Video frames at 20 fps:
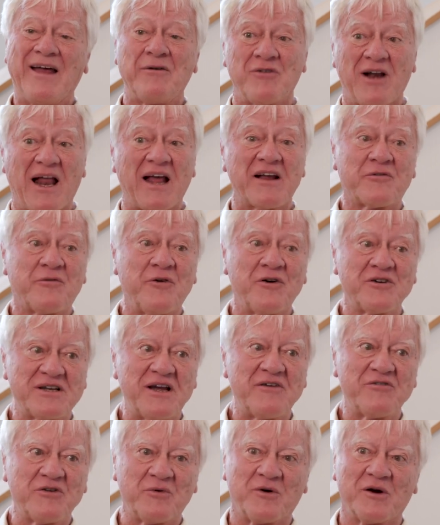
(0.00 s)
and relax,
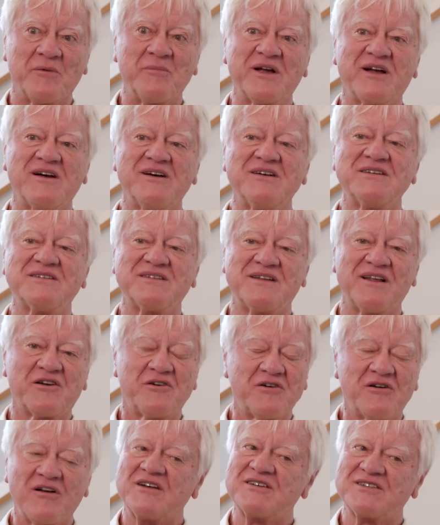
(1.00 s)
folks everywhere, because the
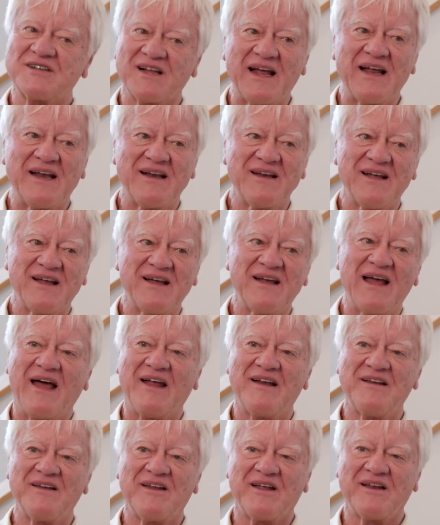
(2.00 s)
Ku Klux Klan
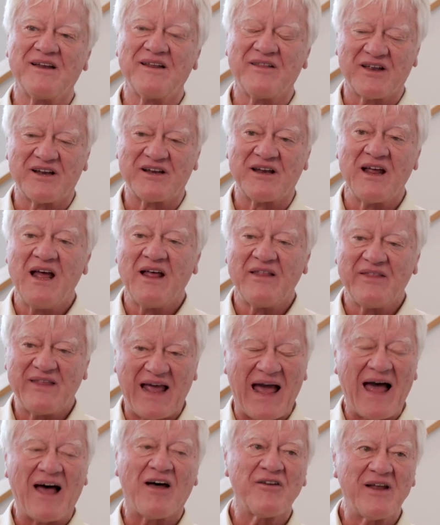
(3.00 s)
and the the,
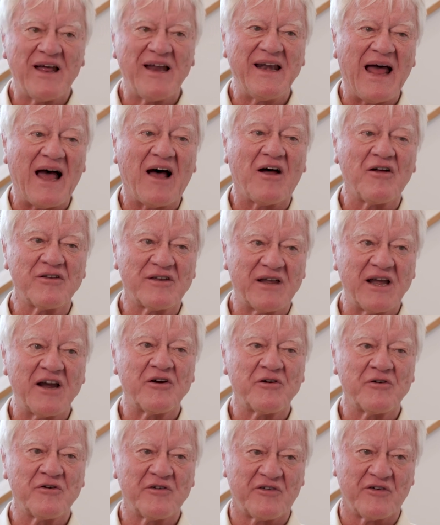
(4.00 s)
the out and out
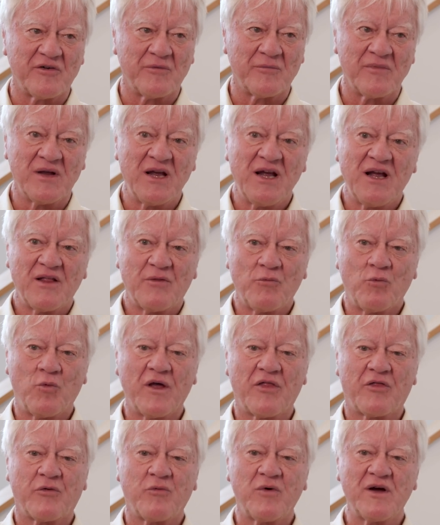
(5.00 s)
terrorism
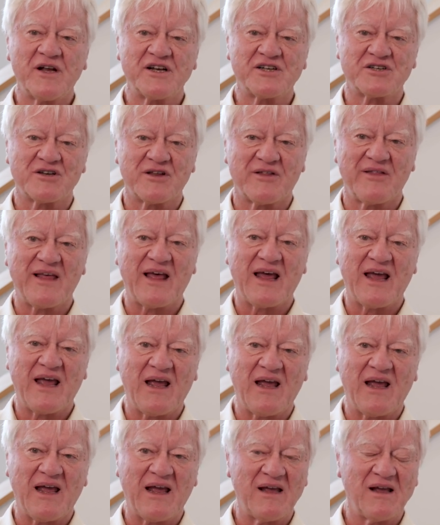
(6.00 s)
with which
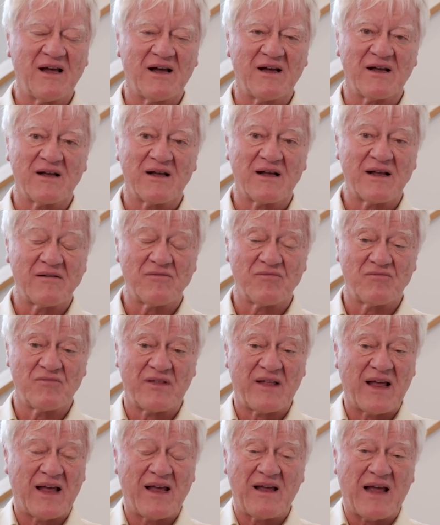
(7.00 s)
they uh,
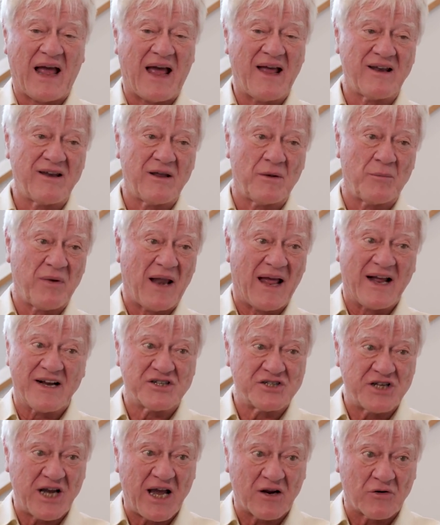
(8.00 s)
they had a
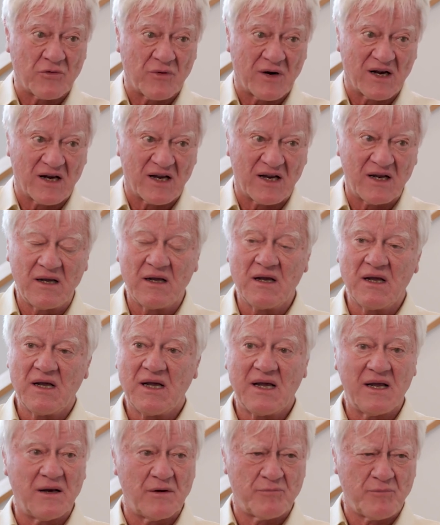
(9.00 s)
blank check really
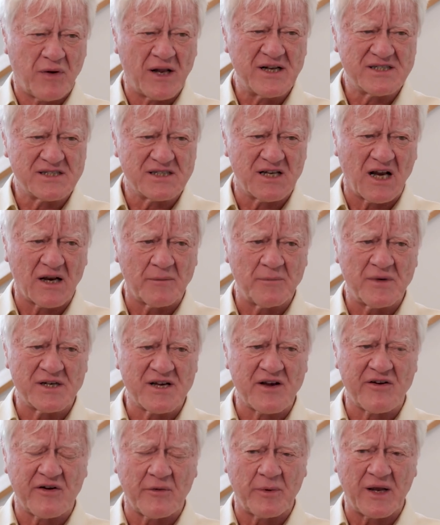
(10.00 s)
in places like
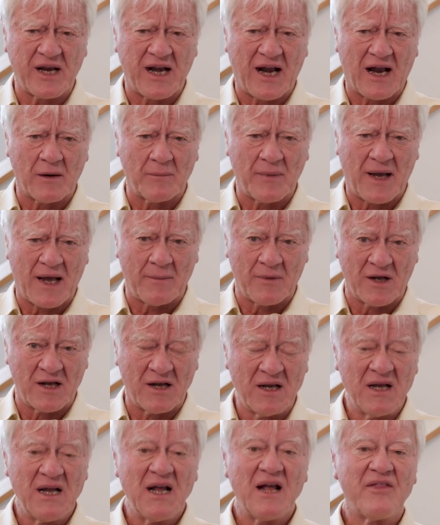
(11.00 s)
Mississippi and
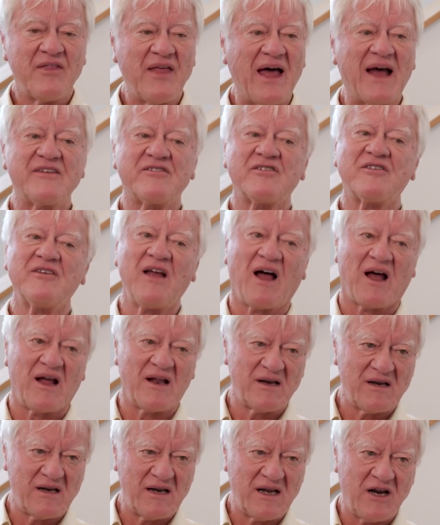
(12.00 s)
Alabama. That's
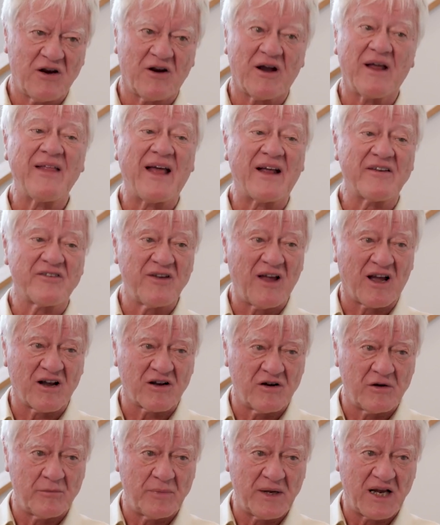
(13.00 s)
not here, and that's
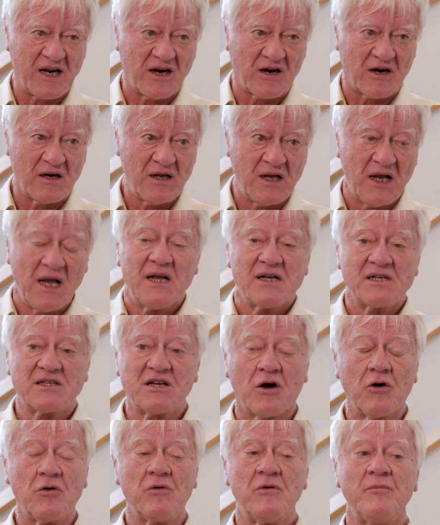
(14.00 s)
not going to be here. Mm-hmm.
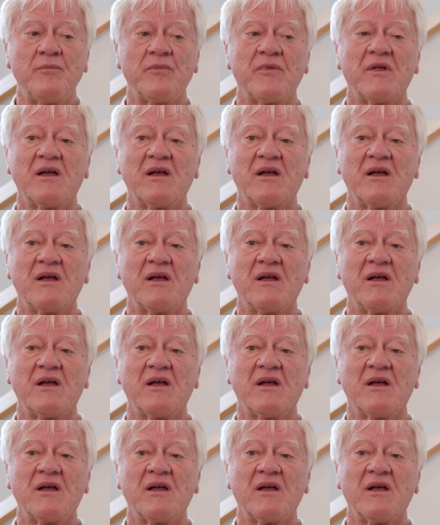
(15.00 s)
So